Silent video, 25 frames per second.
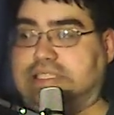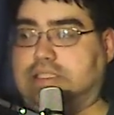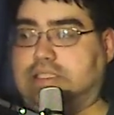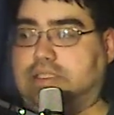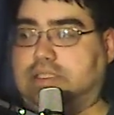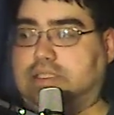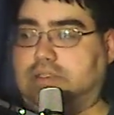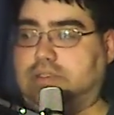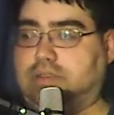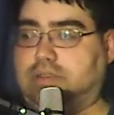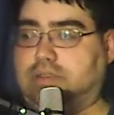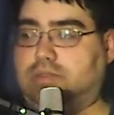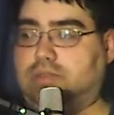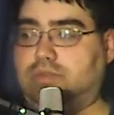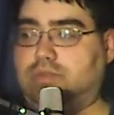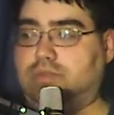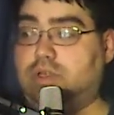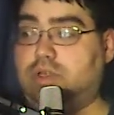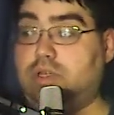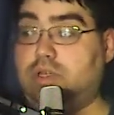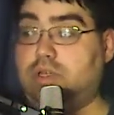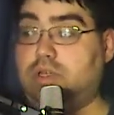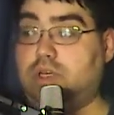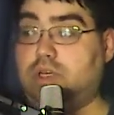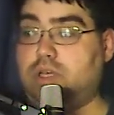Ooh.
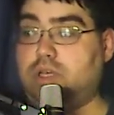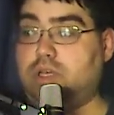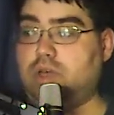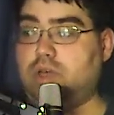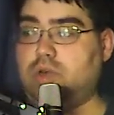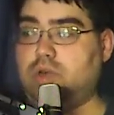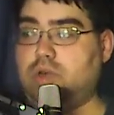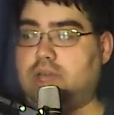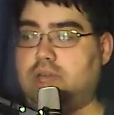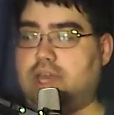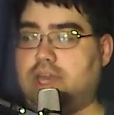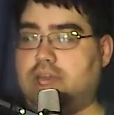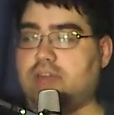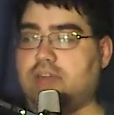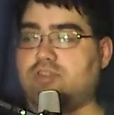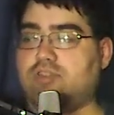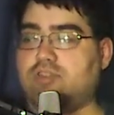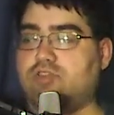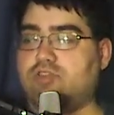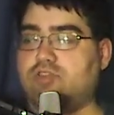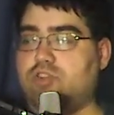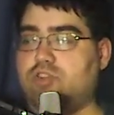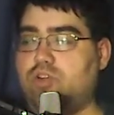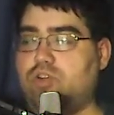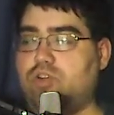Okay,
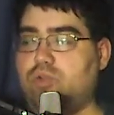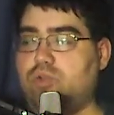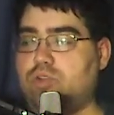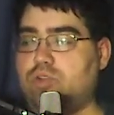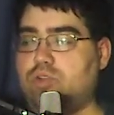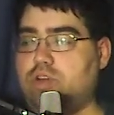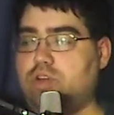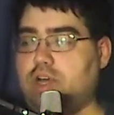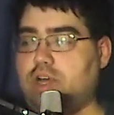so we're